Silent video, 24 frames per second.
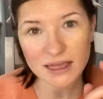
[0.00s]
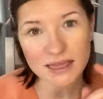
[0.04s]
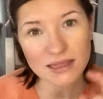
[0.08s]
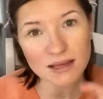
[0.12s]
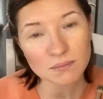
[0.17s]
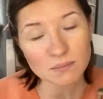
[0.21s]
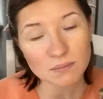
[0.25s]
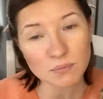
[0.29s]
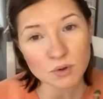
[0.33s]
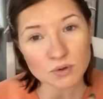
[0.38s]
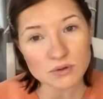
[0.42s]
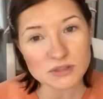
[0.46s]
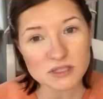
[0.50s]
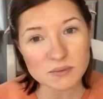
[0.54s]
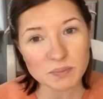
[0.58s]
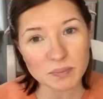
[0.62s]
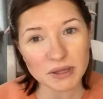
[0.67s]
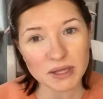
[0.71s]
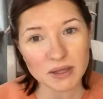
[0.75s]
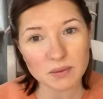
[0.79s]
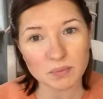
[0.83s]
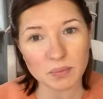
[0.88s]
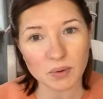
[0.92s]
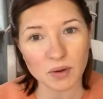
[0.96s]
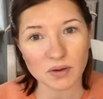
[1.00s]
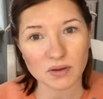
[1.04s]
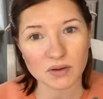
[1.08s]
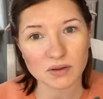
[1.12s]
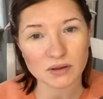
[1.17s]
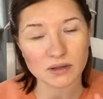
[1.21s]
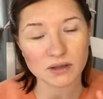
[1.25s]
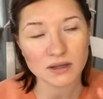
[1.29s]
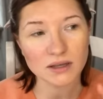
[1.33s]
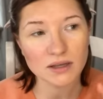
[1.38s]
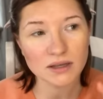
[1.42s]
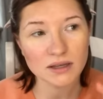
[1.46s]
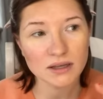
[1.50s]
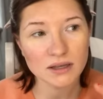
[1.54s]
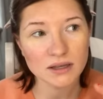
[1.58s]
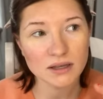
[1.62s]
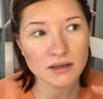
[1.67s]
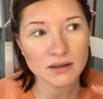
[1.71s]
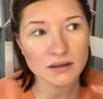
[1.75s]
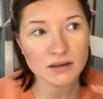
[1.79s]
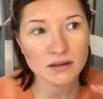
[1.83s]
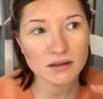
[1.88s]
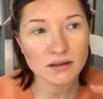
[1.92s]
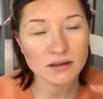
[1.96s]
that most people
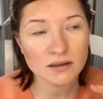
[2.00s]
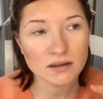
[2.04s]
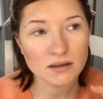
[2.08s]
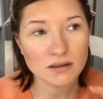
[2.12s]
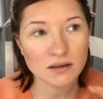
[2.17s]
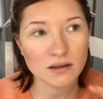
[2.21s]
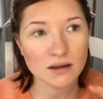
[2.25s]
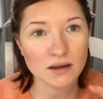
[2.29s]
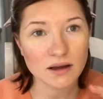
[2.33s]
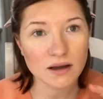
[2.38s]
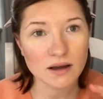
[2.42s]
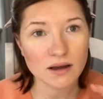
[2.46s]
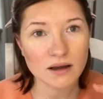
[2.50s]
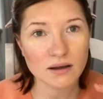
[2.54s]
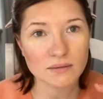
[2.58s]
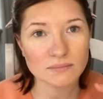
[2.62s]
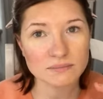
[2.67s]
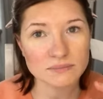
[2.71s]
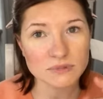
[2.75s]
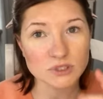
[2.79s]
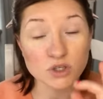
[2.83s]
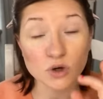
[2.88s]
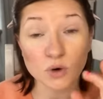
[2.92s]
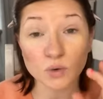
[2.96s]
um,